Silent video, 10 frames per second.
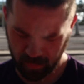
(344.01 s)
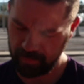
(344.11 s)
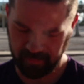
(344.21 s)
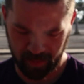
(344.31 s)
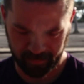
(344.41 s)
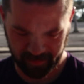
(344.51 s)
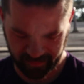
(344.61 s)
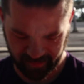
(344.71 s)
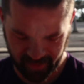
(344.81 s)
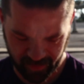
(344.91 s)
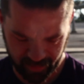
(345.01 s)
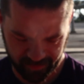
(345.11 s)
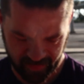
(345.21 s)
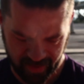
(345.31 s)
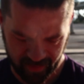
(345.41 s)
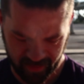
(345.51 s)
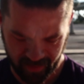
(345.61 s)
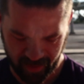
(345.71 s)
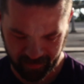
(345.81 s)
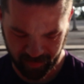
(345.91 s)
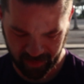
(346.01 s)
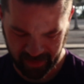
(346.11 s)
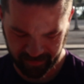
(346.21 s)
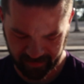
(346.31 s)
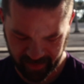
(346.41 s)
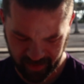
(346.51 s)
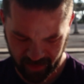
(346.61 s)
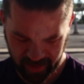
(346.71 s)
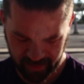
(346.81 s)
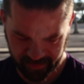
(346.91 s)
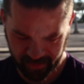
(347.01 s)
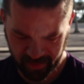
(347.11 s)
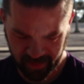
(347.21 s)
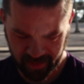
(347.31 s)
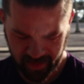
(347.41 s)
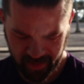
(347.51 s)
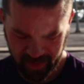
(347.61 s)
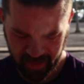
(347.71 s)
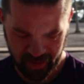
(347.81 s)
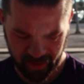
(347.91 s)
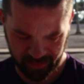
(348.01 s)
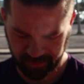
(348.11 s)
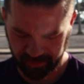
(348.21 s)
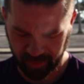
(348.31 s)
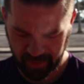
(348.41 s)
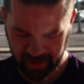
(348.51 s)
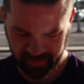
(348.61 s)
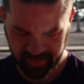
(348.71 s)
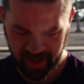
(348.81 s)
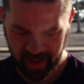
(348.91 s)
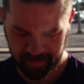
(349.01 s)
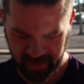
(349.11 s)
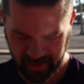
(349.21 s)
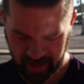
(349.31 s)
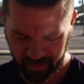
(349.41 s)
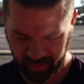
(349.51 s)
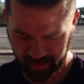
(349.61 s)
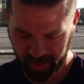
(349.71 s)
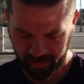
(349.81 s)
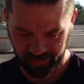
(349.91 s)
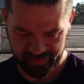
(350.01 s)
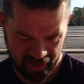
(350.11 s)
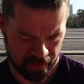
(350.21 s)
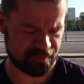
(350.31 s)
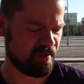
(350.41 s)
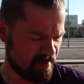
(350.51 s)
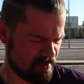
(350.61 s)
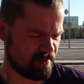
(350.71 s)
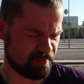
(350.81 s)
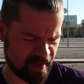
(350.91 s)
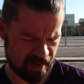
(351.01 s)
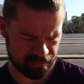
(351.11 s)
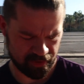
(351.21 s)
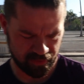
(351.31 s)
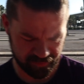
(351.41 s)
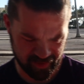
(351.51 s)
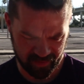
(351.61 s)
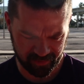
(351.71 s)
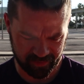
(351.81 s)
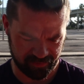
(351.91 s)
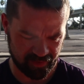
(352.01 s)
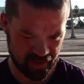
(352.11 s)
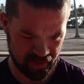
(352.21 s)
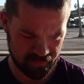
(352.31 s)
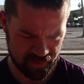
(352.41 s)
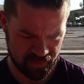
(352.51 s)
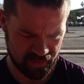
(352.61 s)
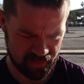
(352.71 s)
Oh, nope, because there goes that. All right, bring out the Tyranitar, and I'll just go ahead and tap it out in a couple of taps. Down goes Alakazam.